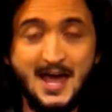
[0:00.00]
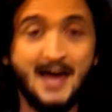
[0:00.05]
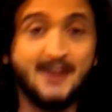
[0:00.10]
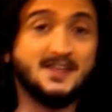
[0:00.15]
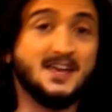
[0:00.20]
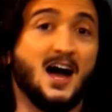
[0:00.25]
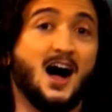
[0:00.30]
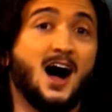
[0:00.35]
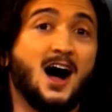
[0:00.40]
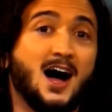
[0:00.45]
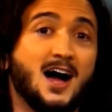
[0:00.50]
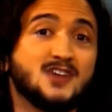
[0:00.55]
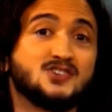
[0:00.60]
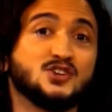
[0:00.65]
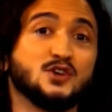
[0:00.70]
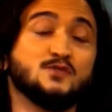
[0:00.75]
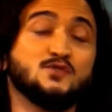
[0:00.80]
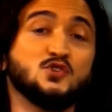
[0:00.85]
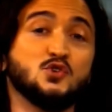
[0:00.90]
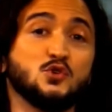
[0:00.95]
And the odds
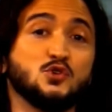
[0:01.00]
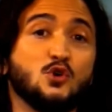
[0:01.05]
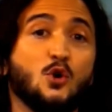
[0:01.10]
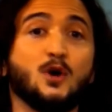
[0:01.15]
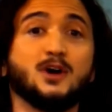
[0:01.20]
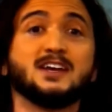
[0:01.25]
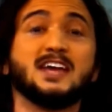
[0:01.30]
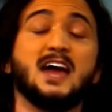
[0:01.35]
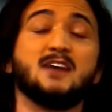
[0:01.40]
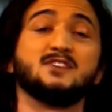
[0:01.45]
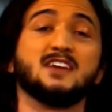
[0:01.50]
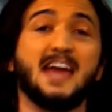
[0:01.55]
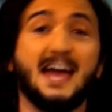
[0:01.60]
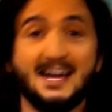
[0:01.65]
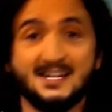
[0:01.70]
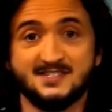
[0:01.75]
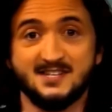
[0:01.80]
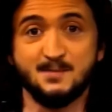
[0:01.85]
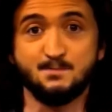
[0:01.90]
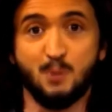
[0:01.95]
of New York having
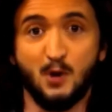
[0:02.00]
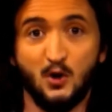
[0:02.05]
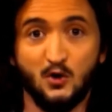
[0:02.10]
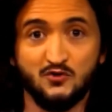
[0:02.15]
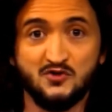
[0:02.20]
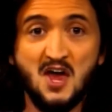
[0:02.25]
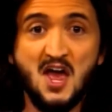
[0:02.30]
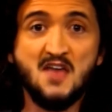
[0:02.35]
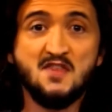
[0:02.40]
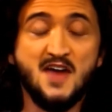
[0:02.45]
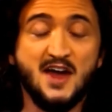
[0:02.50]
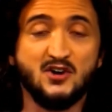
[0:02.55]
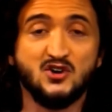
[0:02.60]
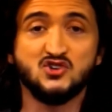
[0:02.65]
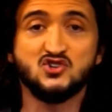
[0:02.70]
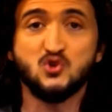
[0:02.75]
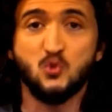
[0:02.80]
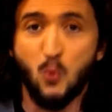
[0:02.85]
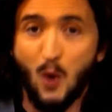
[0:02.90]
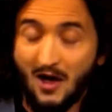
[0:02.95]
exit polls that are
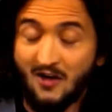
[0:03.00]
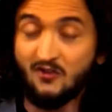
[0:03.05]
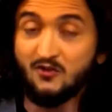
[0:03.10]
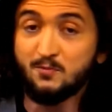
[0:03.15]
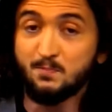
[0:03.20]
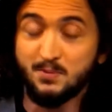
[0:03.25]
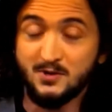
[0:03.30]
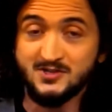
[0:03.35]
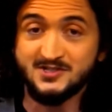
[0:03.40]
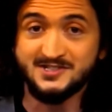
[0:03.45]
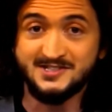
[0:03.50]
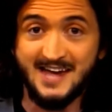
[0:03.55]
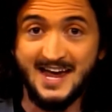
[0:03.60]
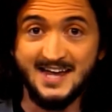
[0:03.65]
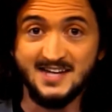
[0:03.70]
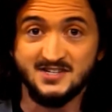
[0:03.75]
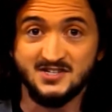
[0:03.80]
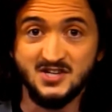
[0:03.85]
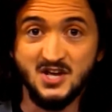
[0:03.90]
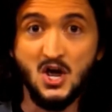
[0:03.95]

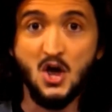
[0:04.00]
12%